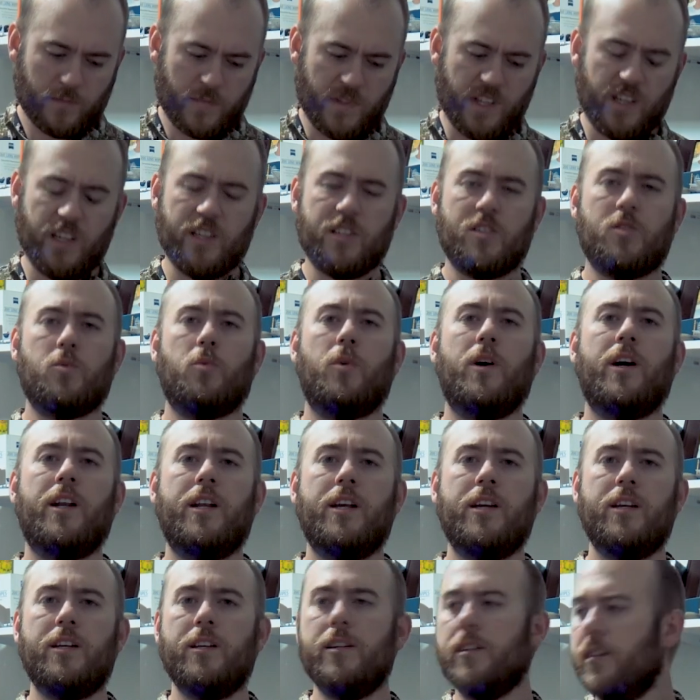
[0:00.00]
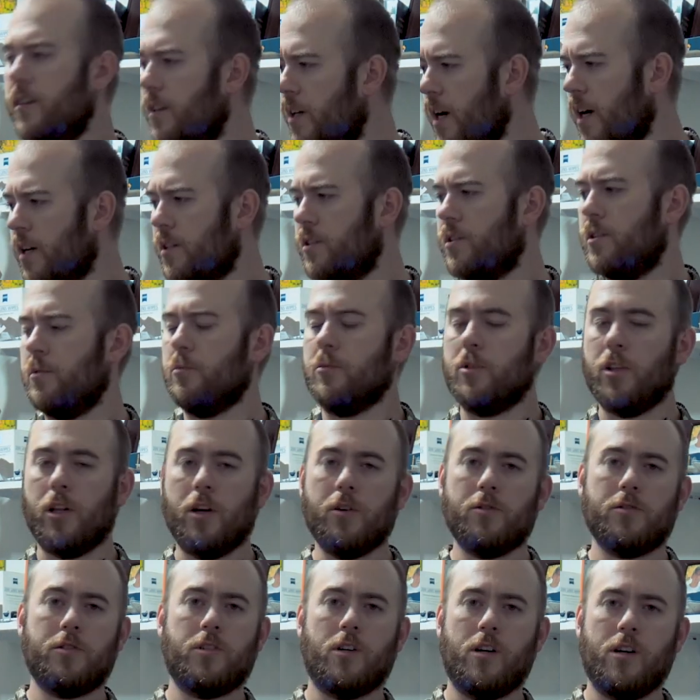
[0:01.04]
you get sweaty, you got some
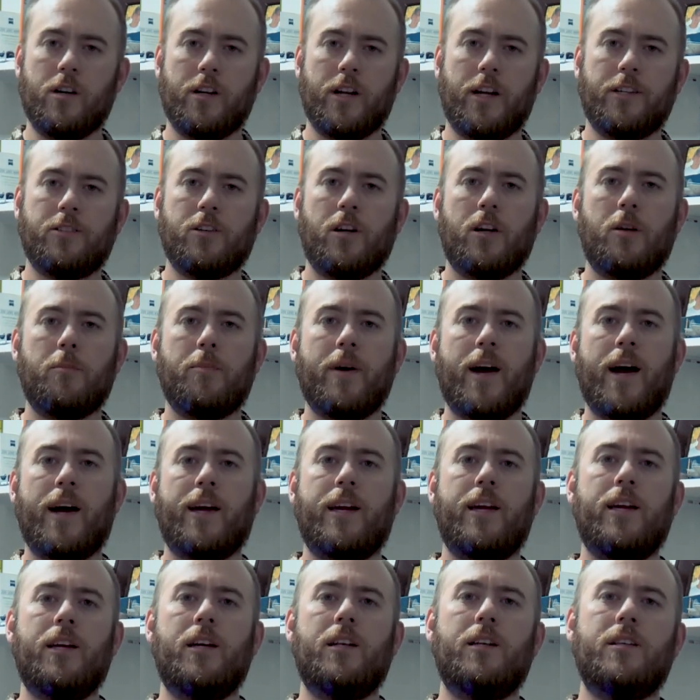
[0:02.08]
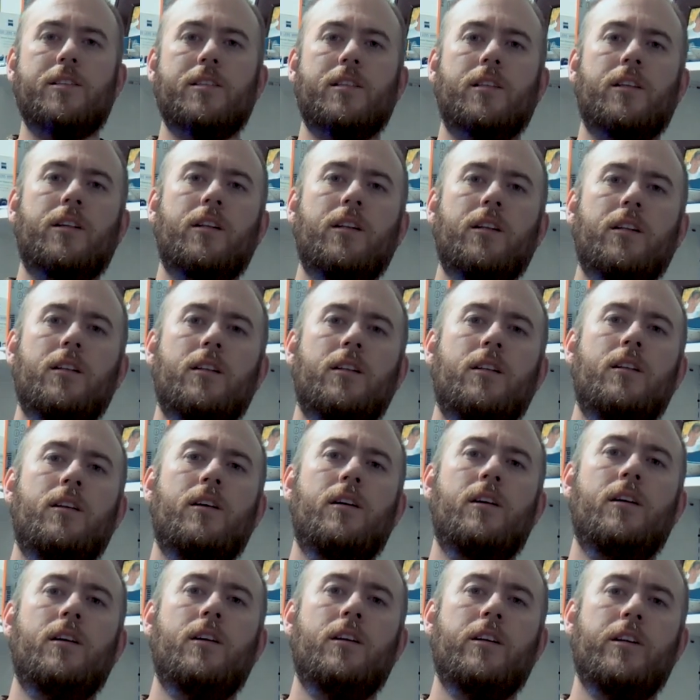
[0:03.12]
clothes on. I try to pack in as little,
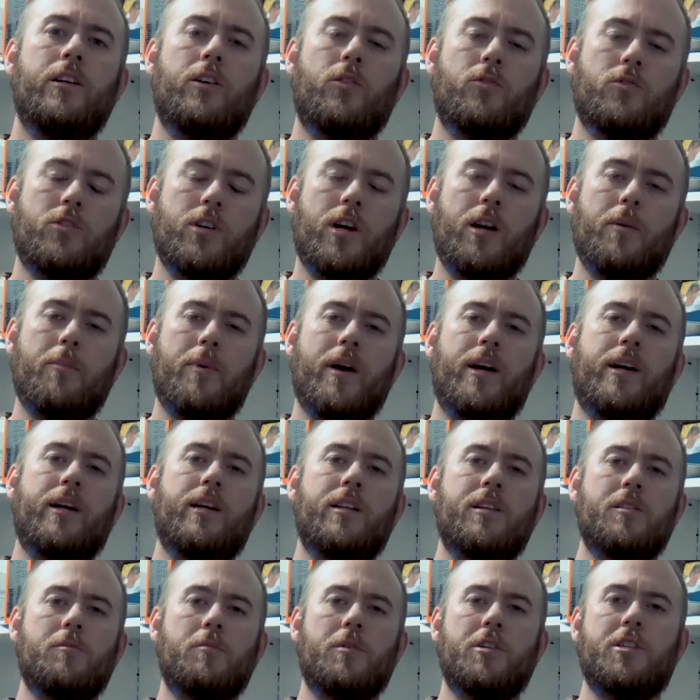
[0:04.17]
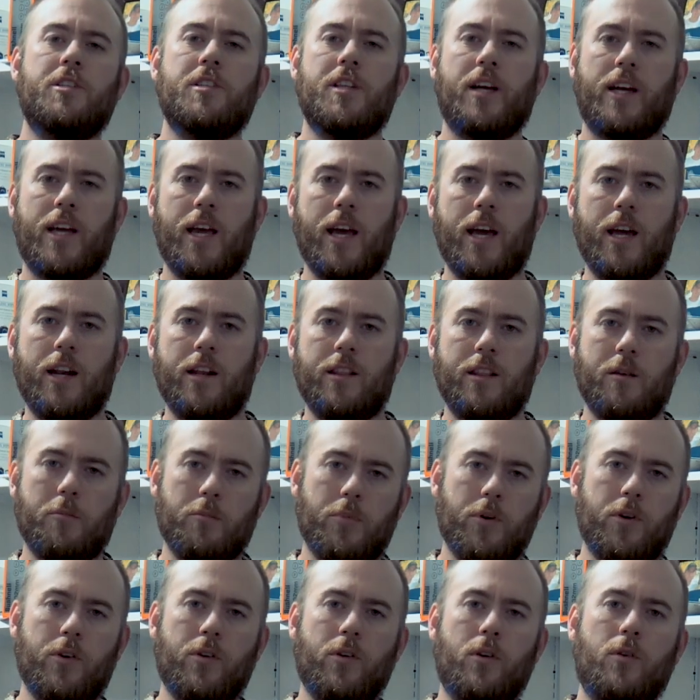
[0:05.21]
try to pack in as much as I can, and then
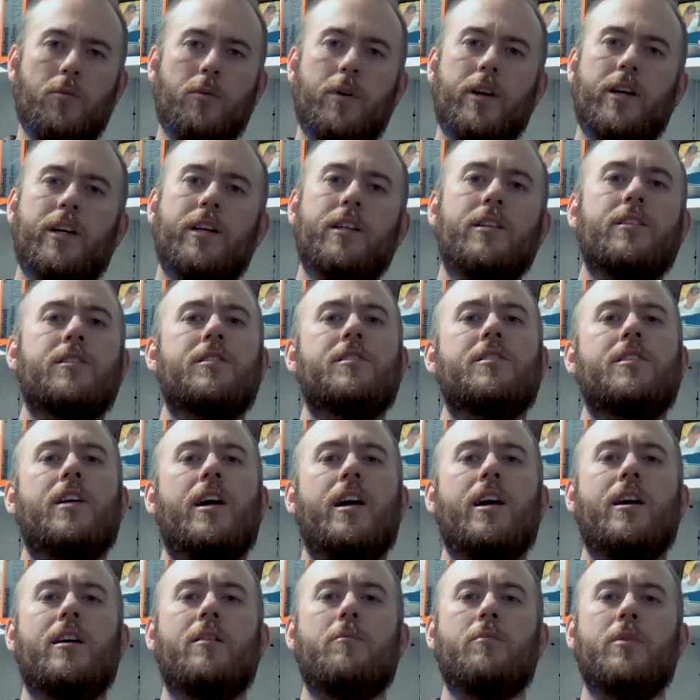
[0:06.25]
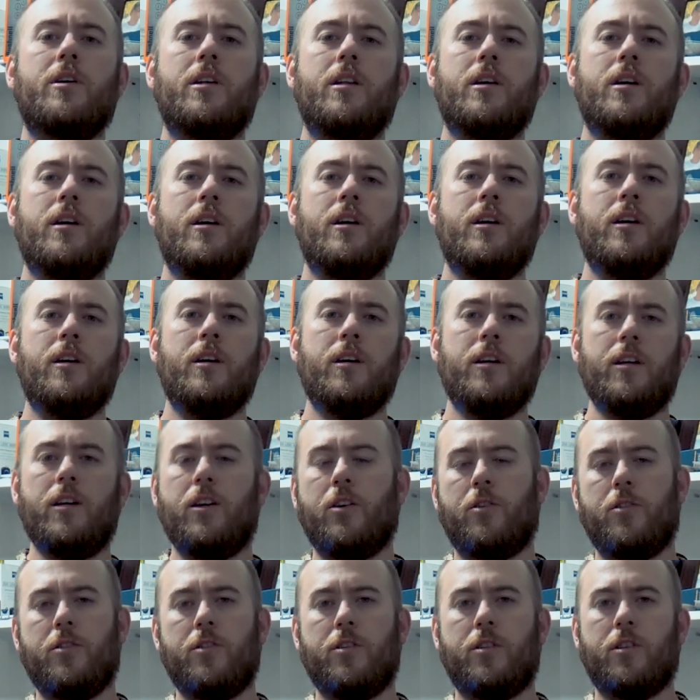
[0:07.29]
put it on when I get to the stand. But
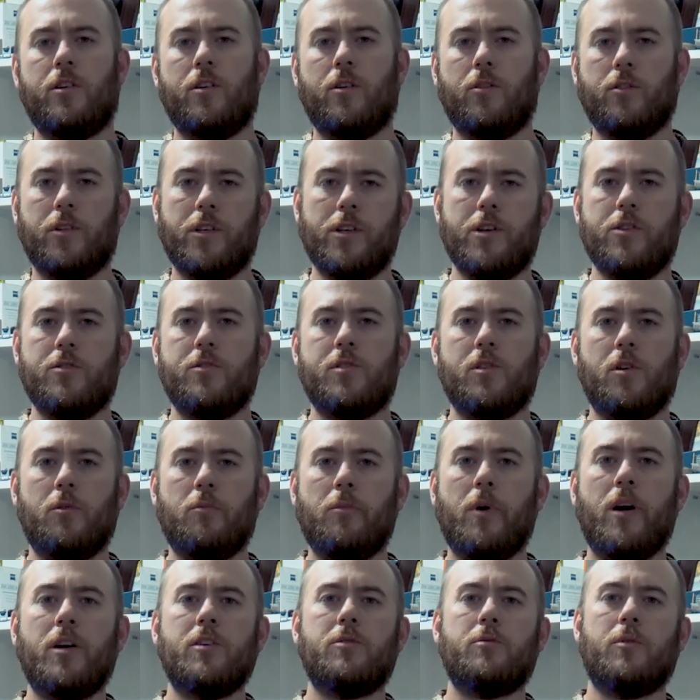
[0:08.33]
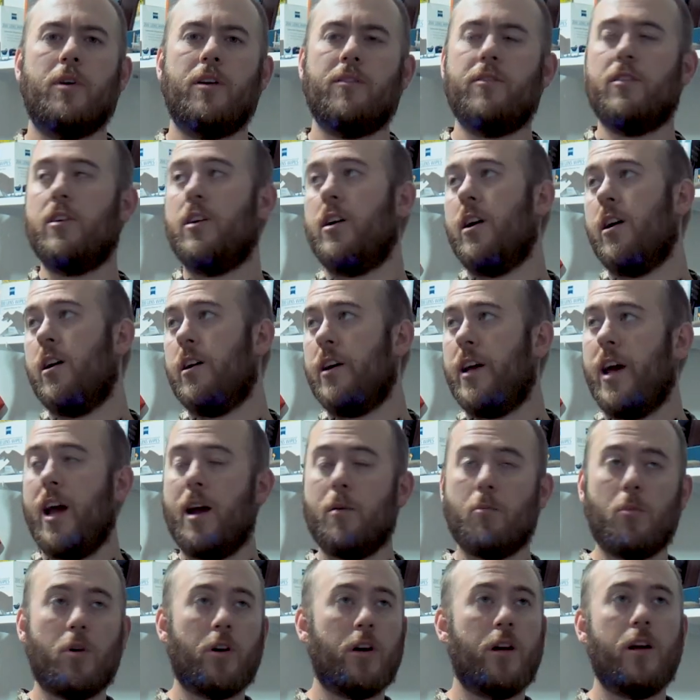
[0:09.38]
you can only do so much whenever you're carrying
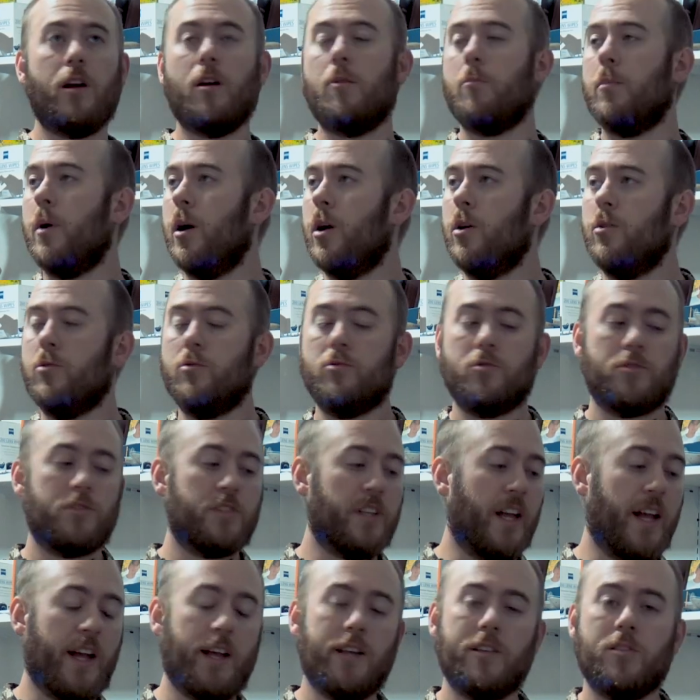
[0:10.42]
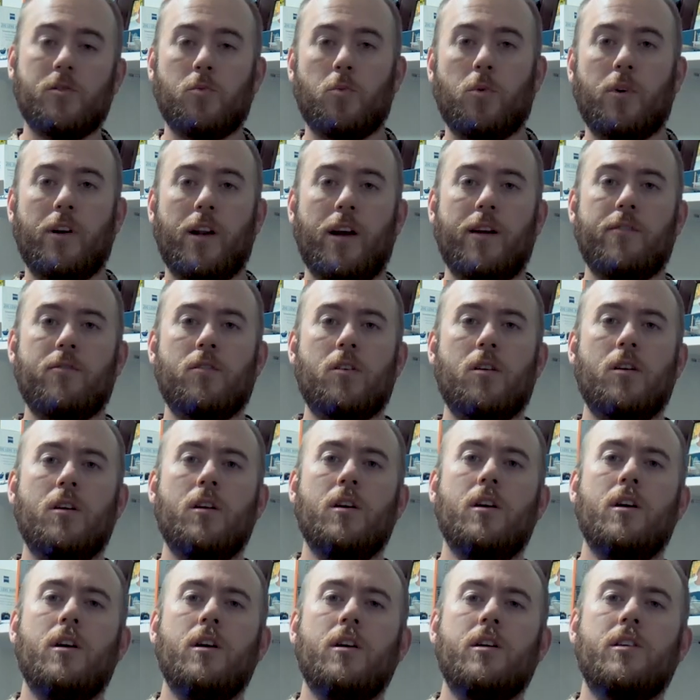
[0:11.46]
camera gear, bows, stands, whatever.
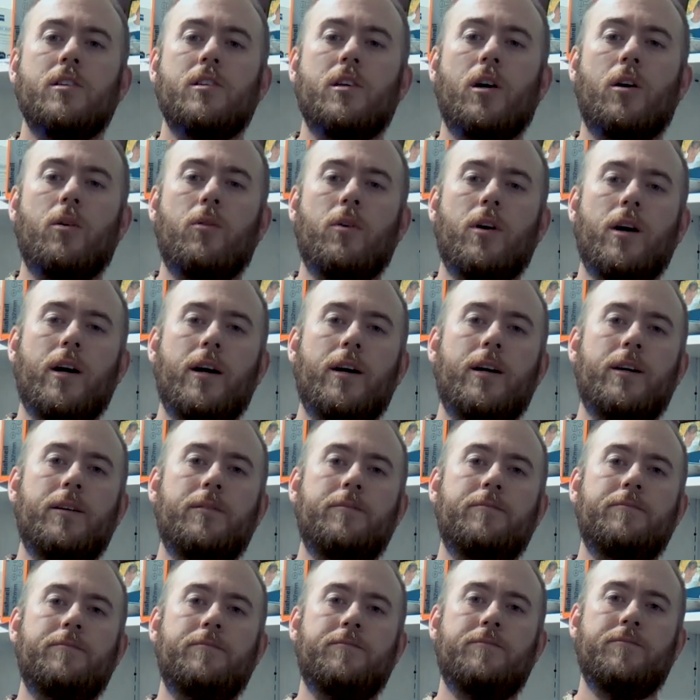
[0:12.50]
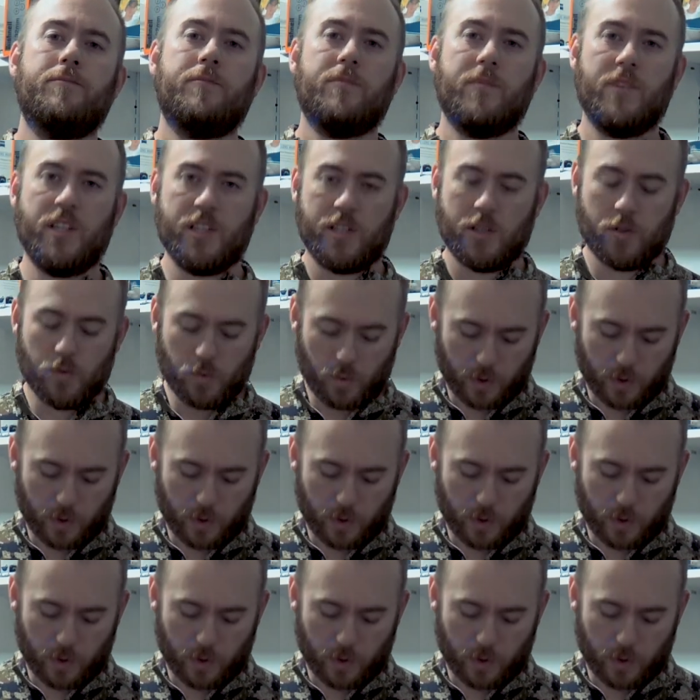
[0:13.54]
So this is